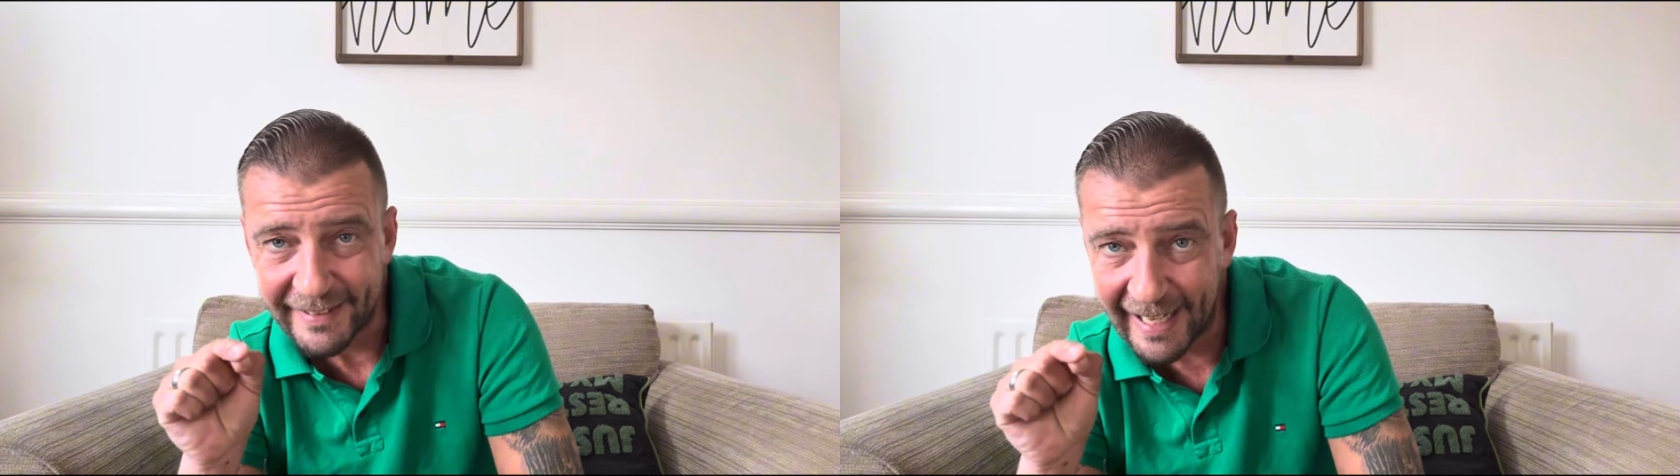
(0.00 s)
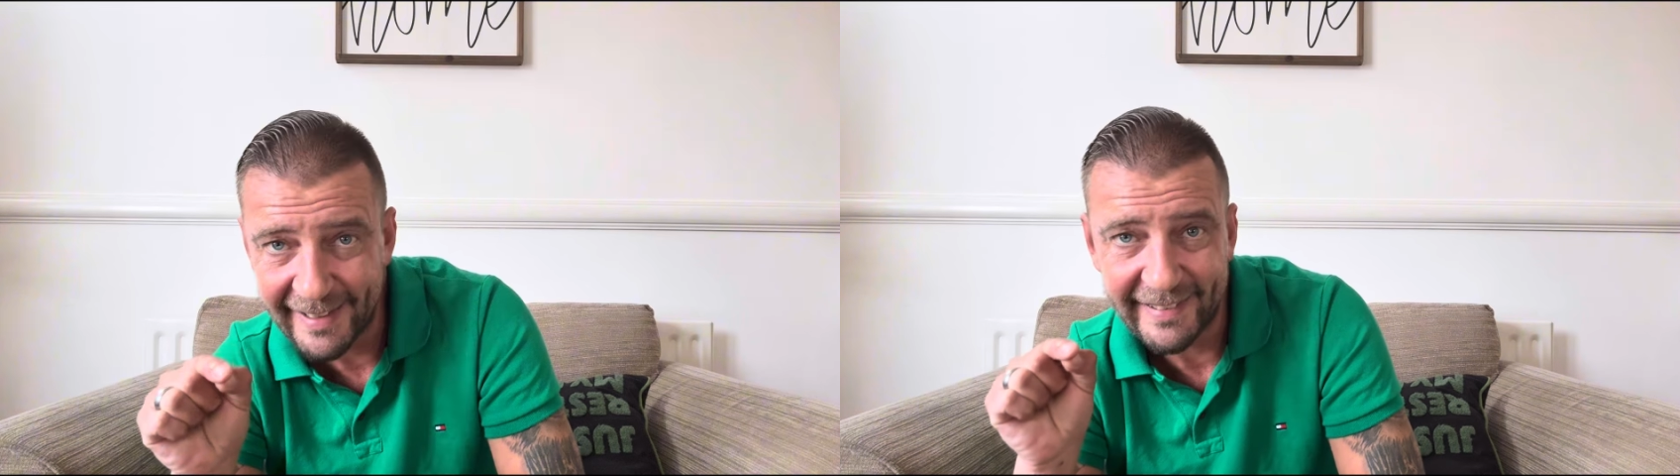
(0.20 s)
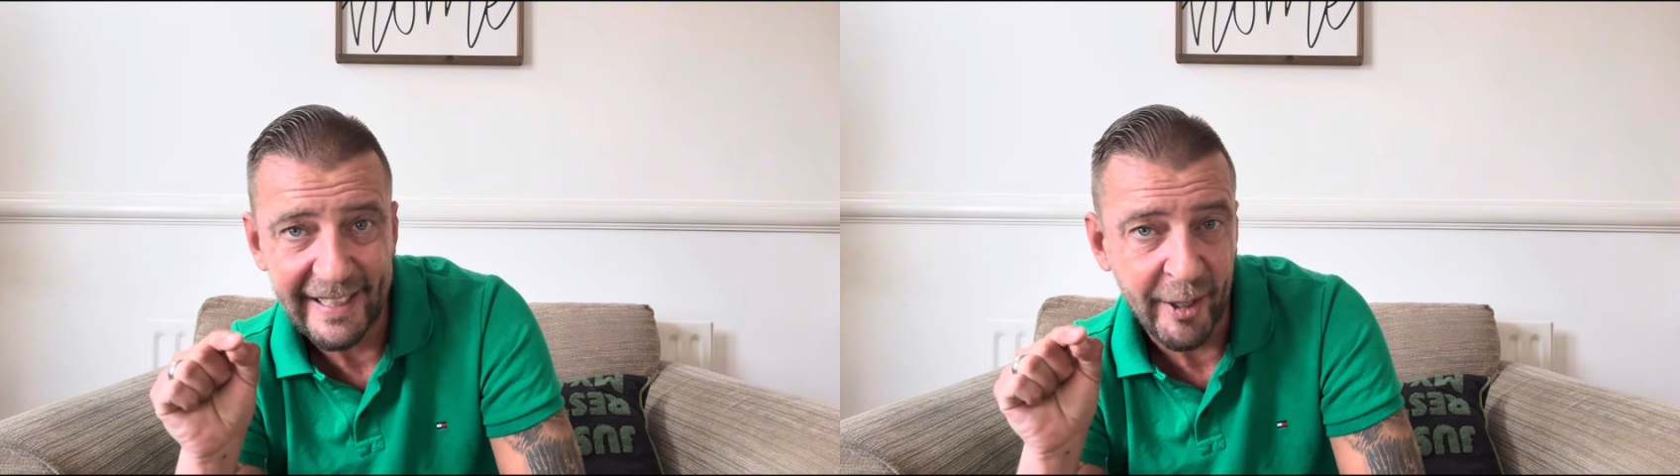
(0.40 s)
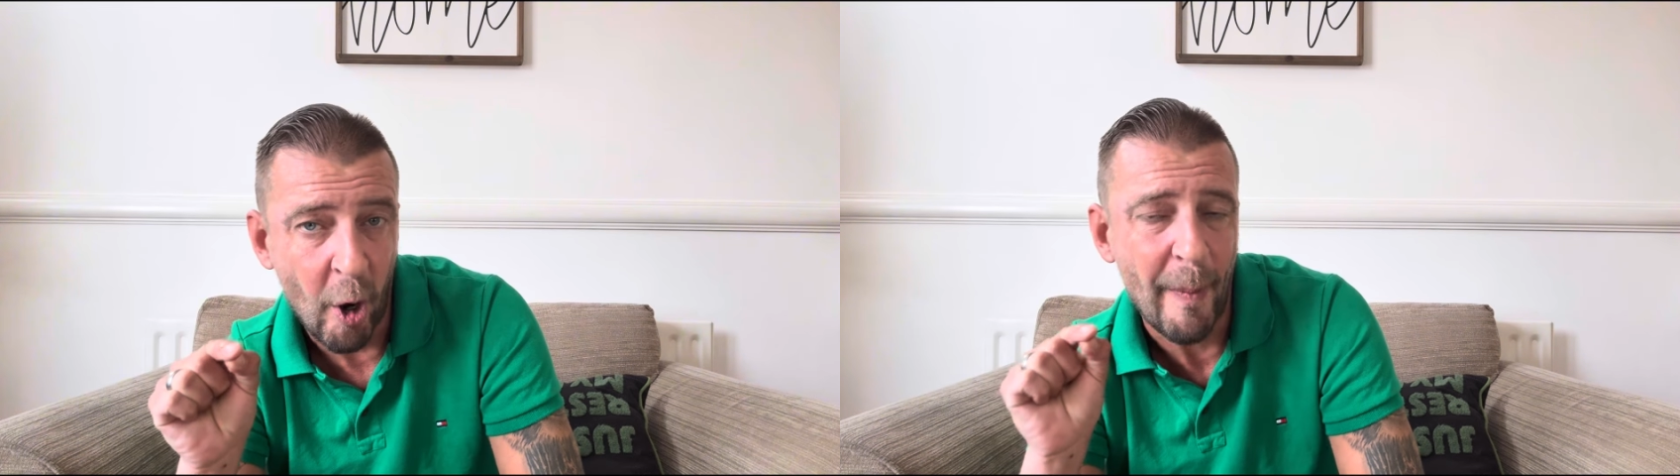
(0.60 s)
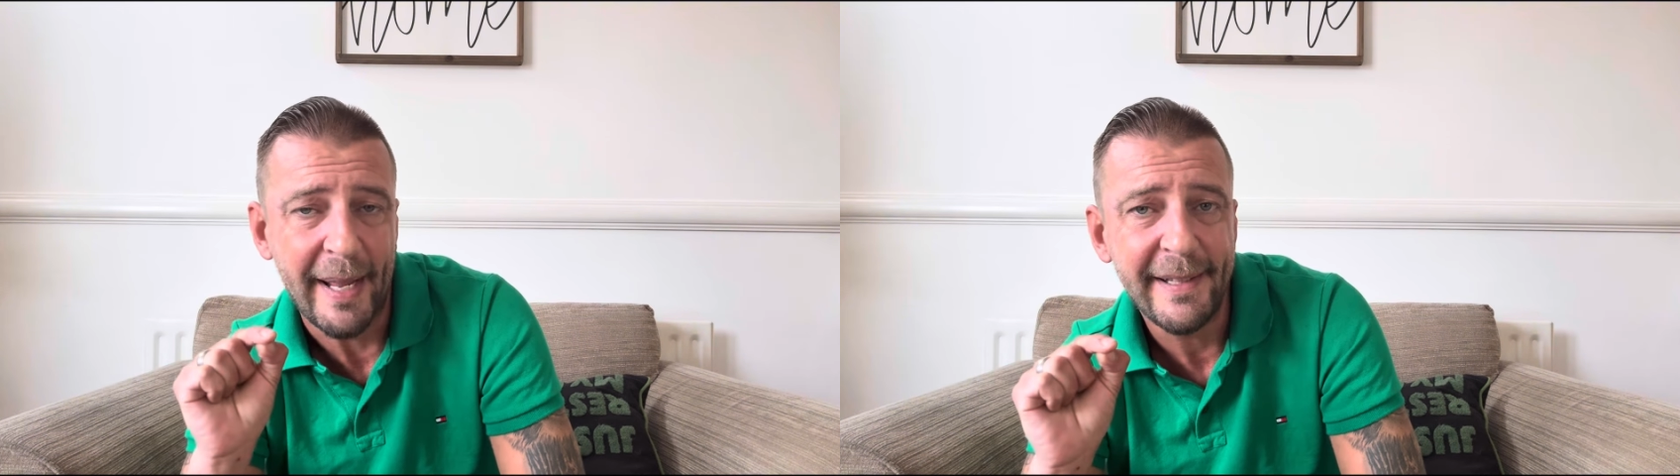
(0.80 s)
nasty
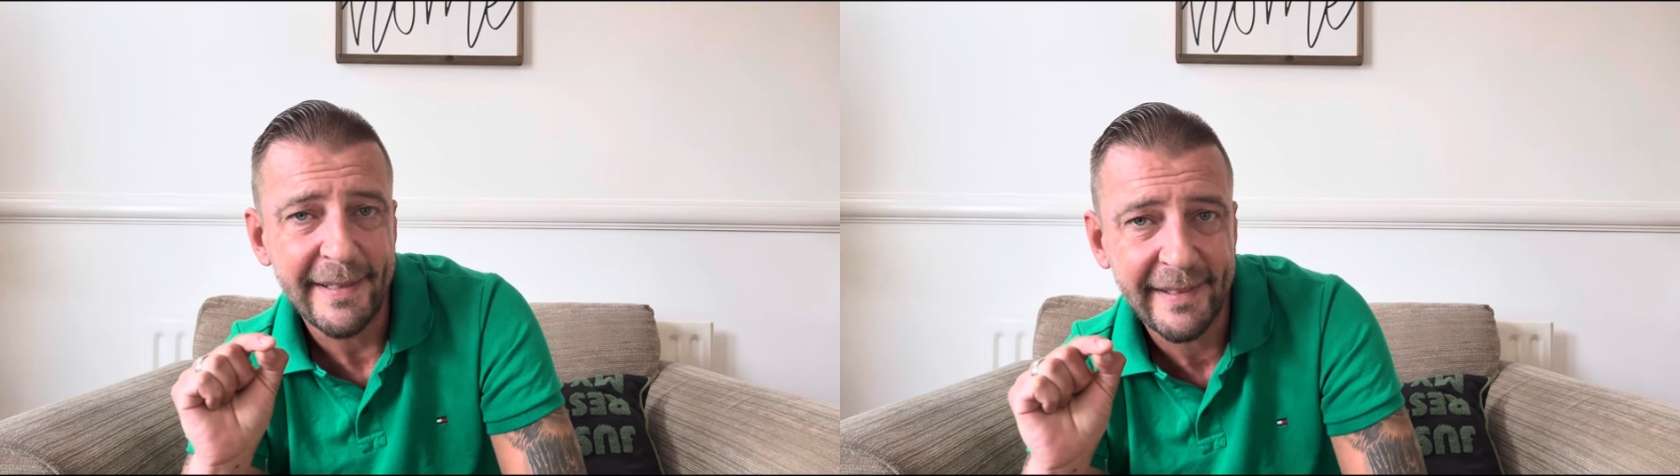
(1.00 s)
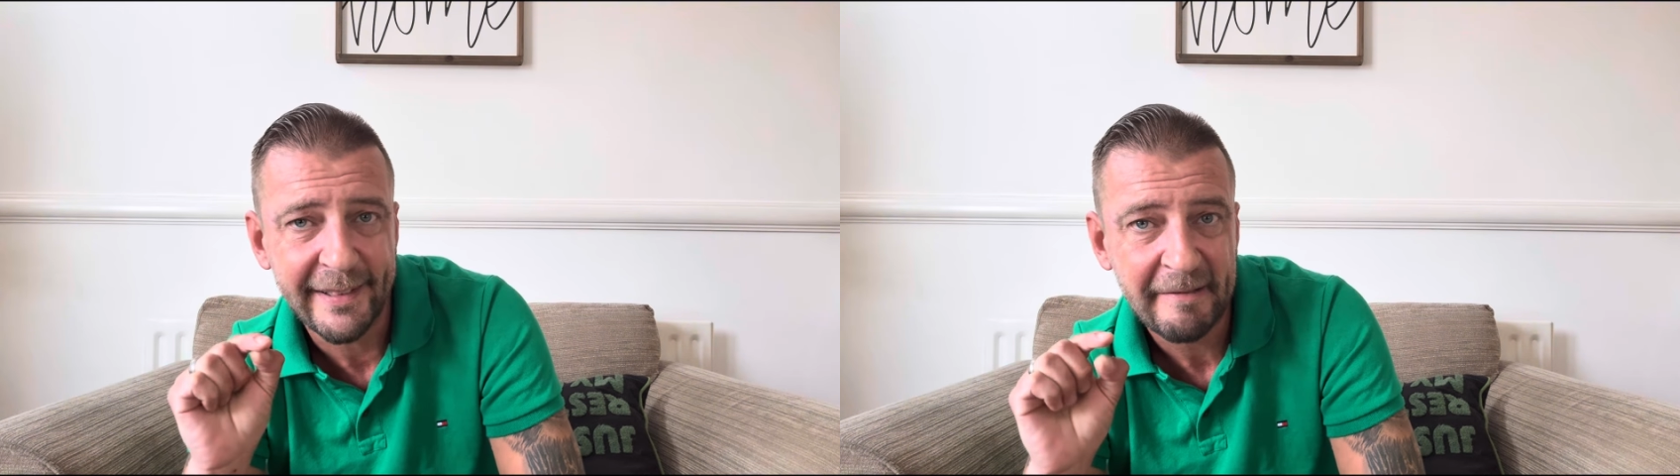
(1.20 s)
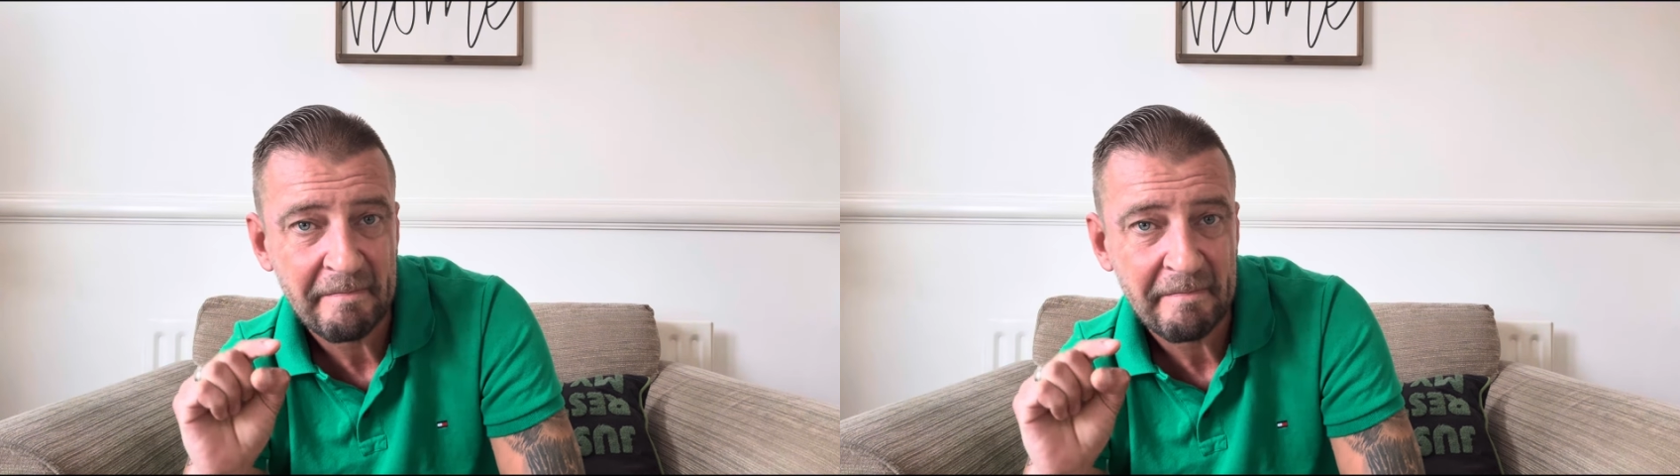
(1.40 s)
comments,